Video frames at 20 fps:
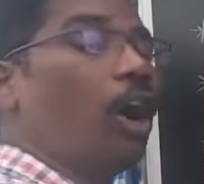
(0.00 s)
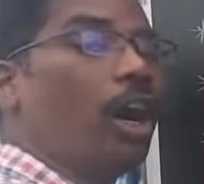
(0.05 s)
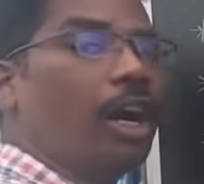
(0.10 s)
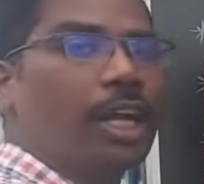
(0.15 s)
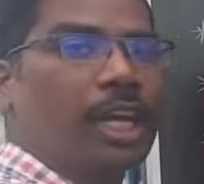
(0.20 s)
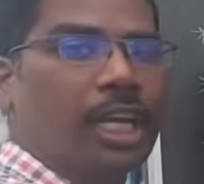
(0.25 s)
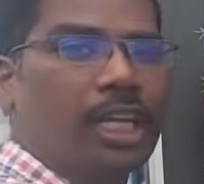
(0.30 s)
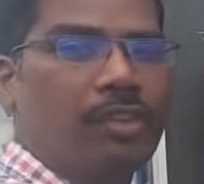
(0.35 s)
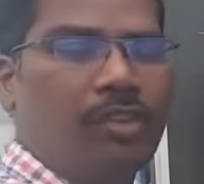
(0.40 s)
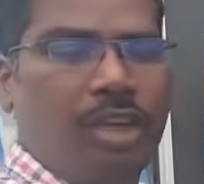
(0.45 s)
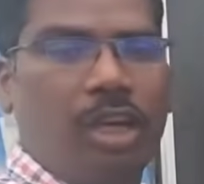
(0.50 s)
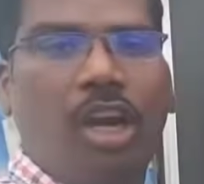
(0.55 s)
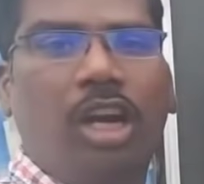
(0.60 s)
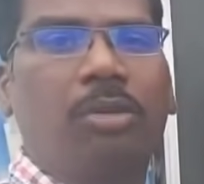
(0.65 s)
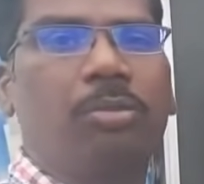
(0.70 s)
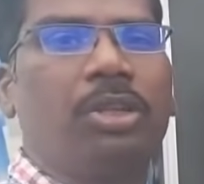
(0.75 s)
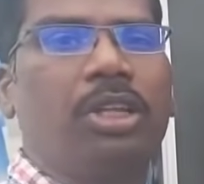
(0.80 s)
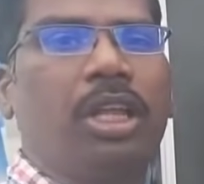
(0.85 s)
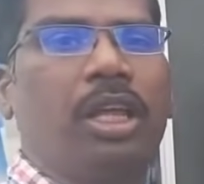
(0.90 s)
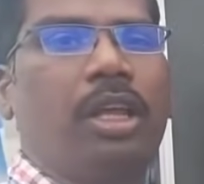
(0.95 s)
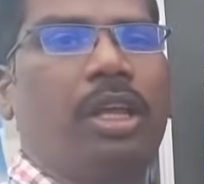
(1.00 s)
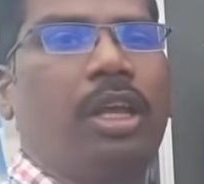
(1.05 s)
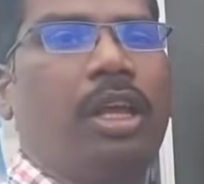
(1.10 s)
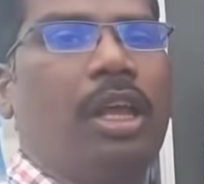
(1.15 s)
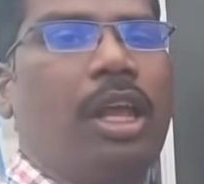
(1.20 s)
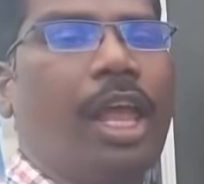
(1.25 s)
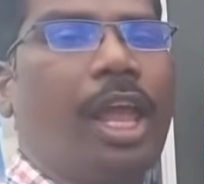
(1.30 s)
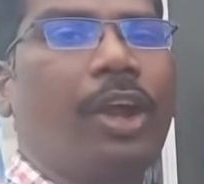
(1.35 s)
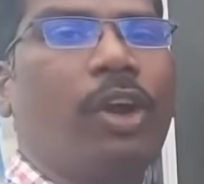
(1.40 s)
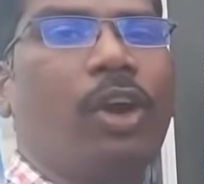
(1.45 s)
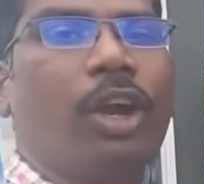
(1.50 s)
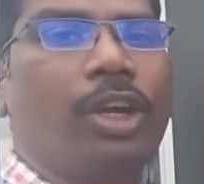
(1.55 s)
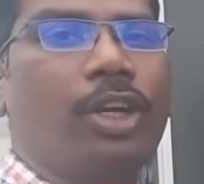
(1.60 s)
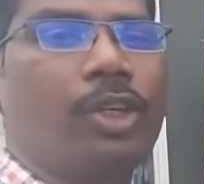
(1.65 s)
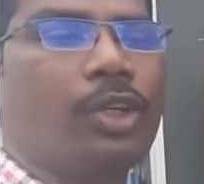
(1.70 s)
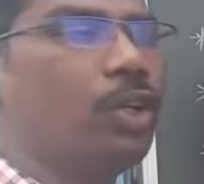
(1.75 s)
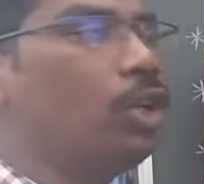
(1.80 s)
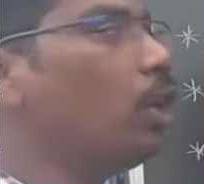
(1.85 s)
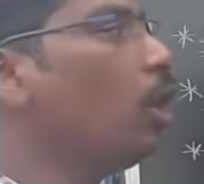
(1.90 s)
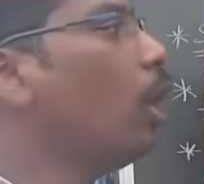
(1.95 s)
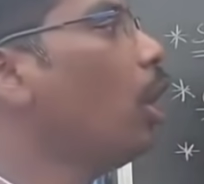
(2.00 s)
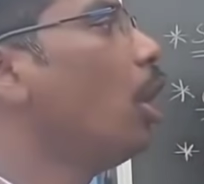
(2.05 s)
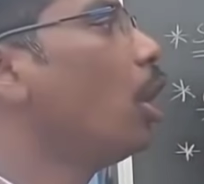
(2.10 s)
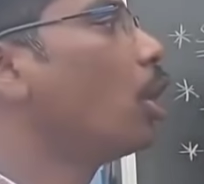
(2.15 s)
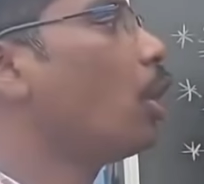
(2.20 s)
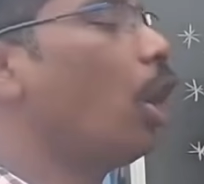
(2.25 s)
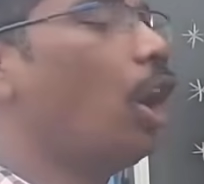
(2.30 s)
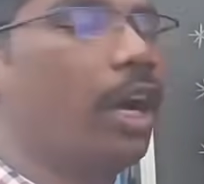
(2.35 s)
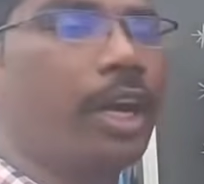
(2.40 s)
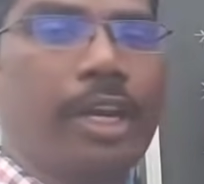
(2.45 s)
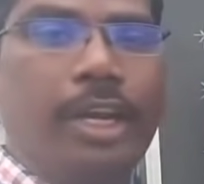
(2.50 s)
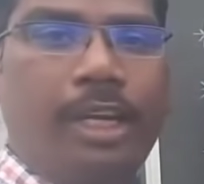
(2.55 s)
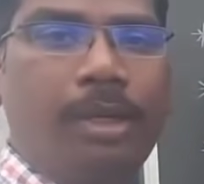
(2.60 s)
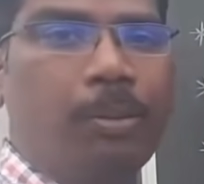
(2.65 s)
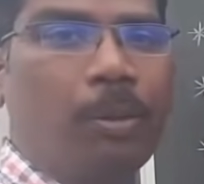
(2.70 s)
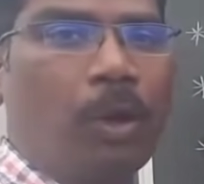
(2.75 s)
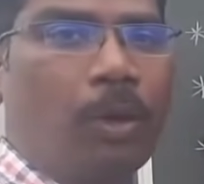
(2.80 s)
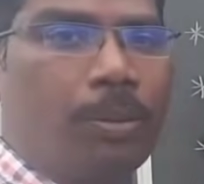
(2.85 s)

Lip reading: congruent will not be there. According to congruent